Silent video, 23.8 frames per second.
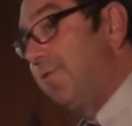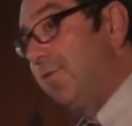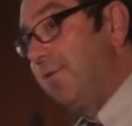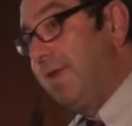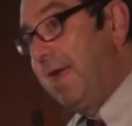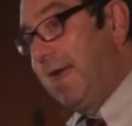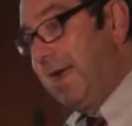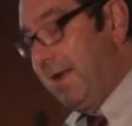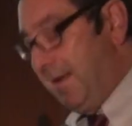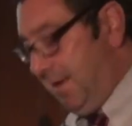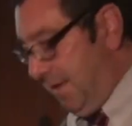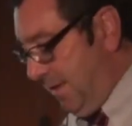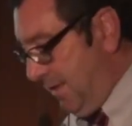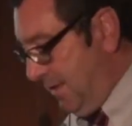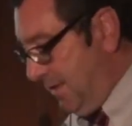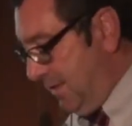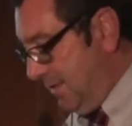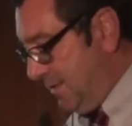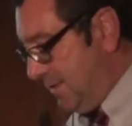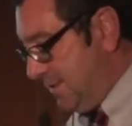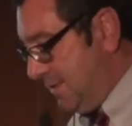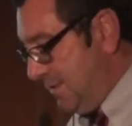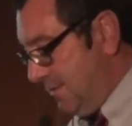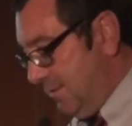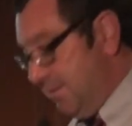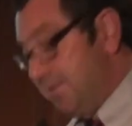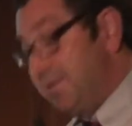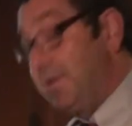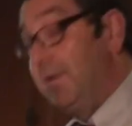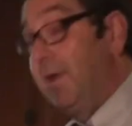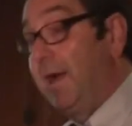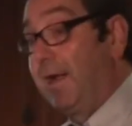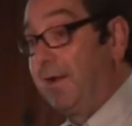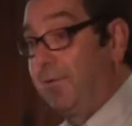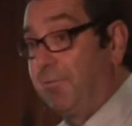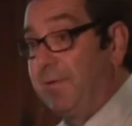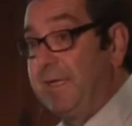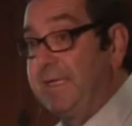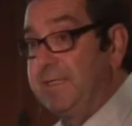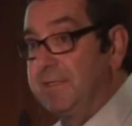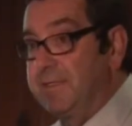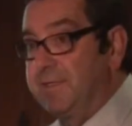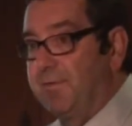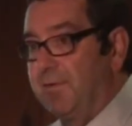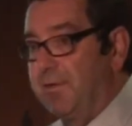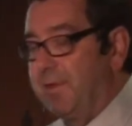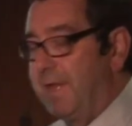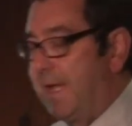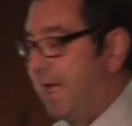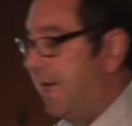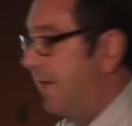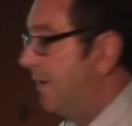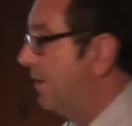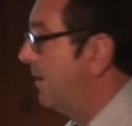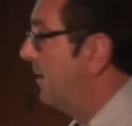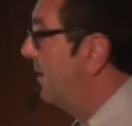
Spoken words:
for that is, there's a lot of reasons for that.